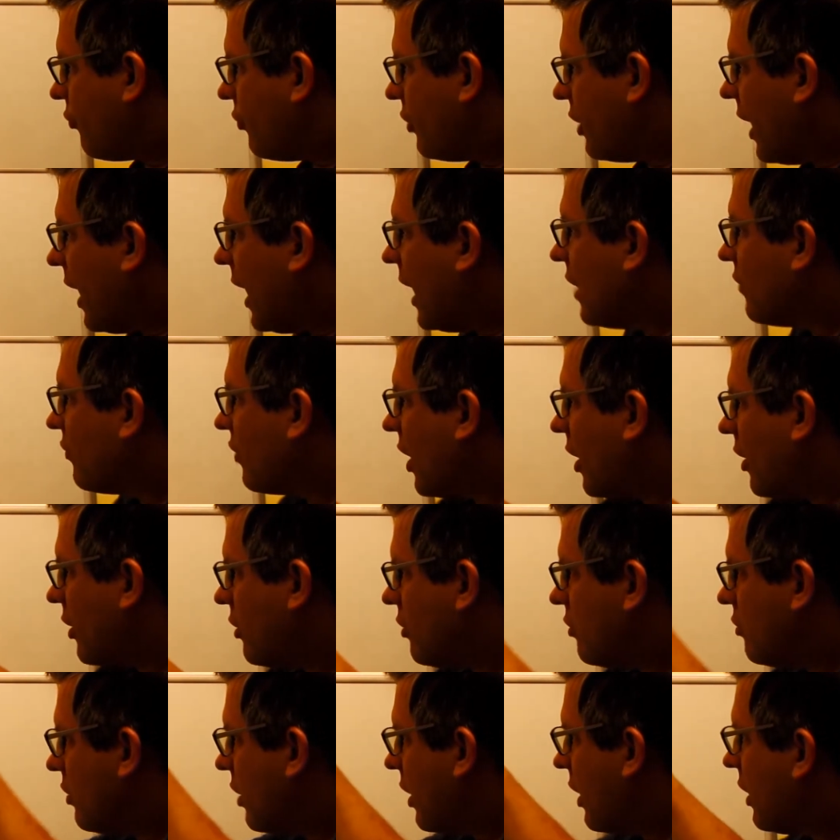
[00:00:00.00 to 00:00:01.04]
The A
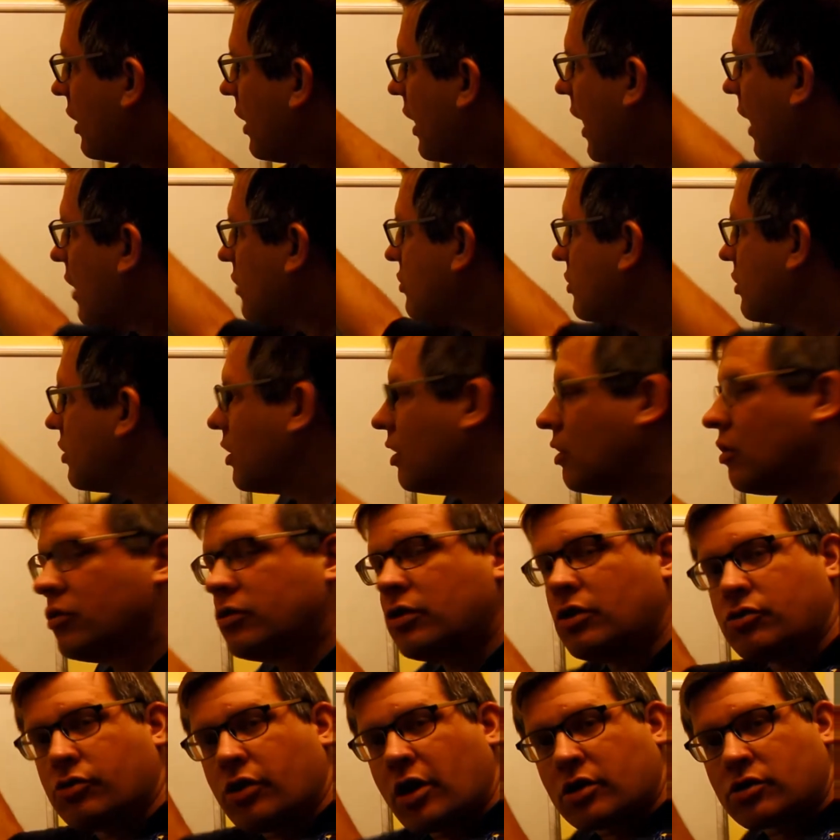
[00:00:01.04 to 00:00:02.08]
value has to go
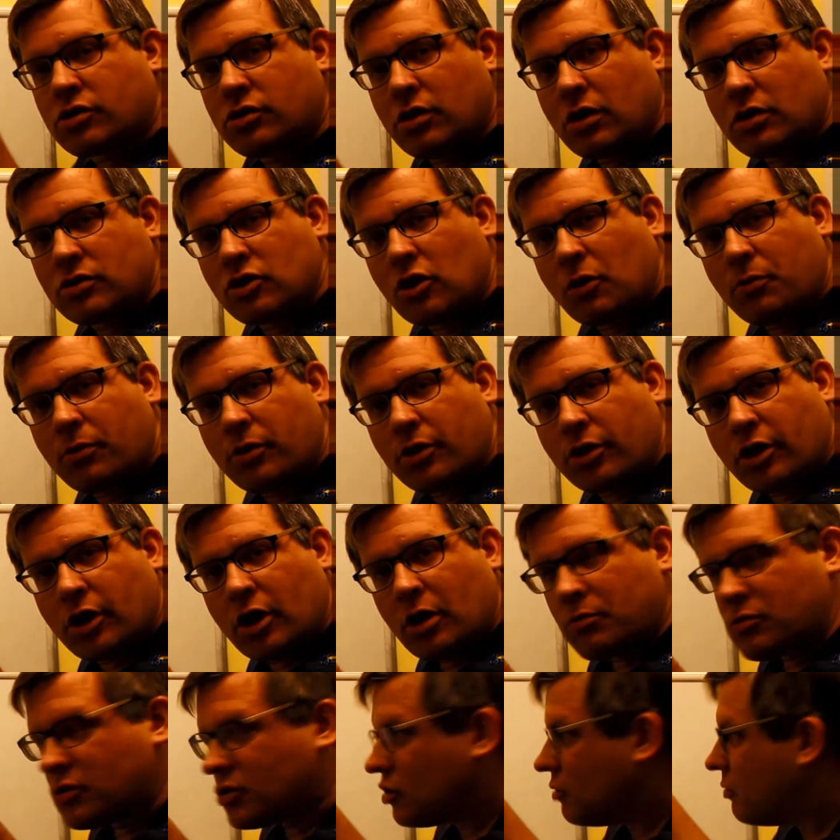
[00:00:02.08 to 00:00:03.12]
in the direction that's opening
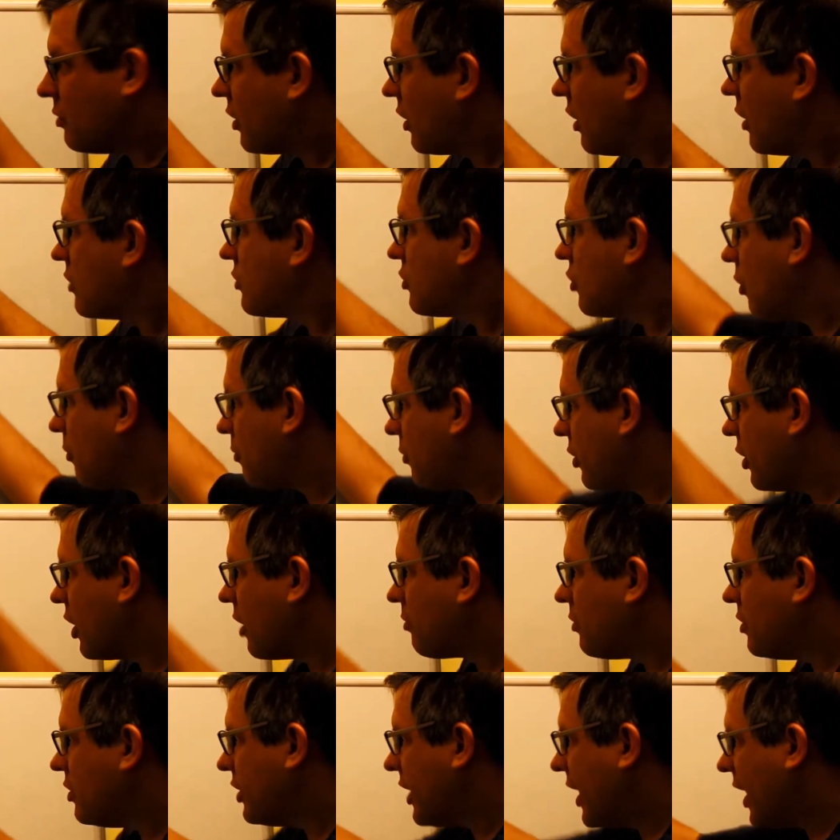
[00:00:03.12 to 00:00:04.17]
up. So because it's opening
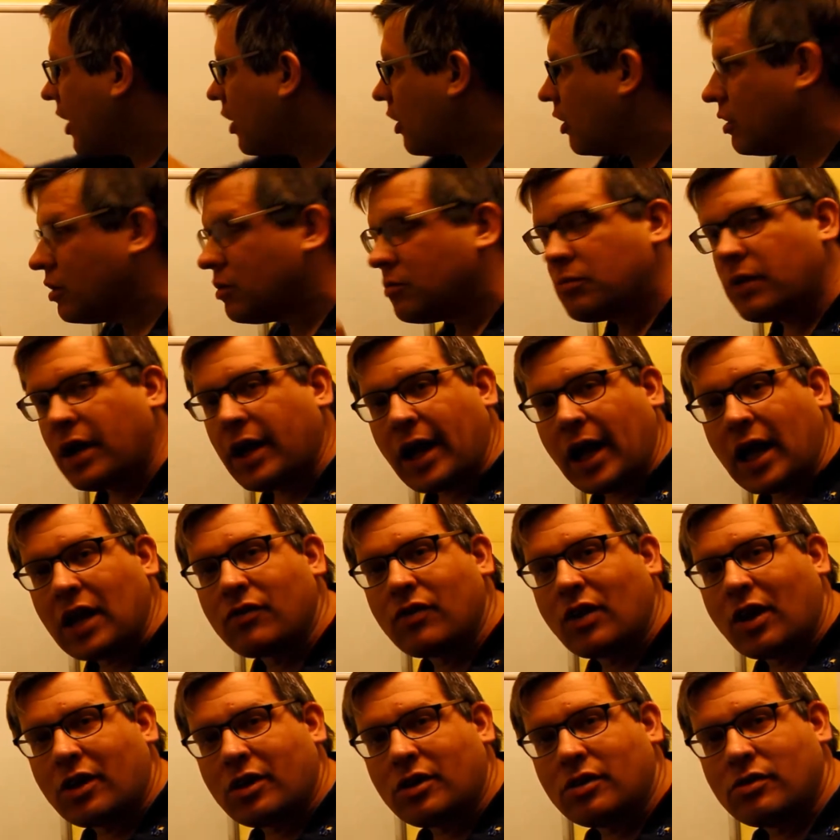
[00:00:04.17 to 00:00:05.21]
up and down, my
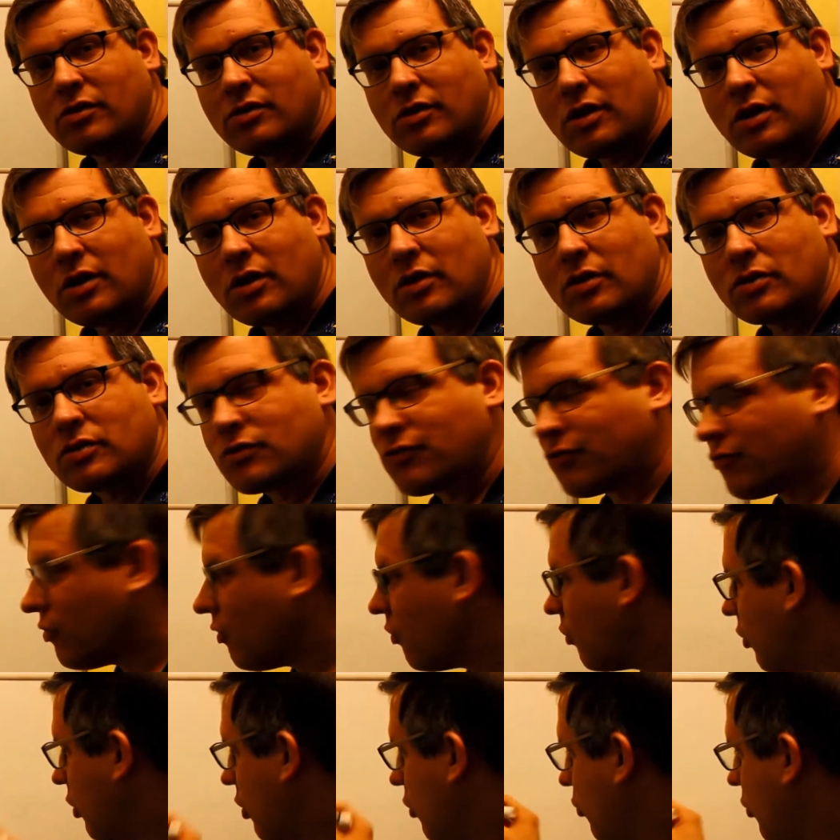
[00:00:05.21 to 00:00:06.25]
A value is
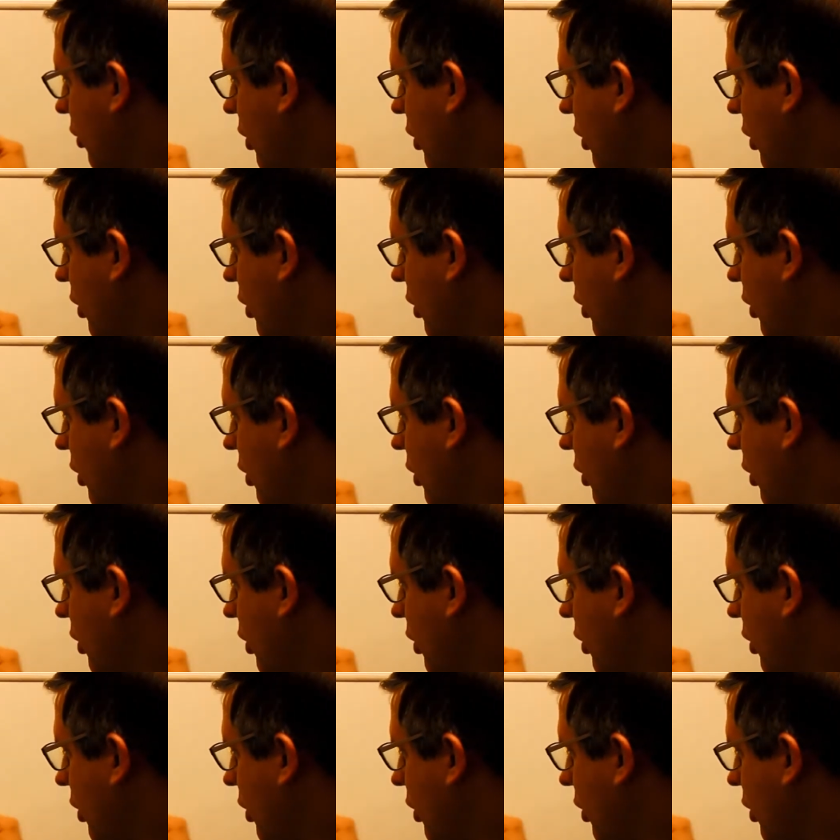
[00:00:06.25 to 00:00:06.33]
4.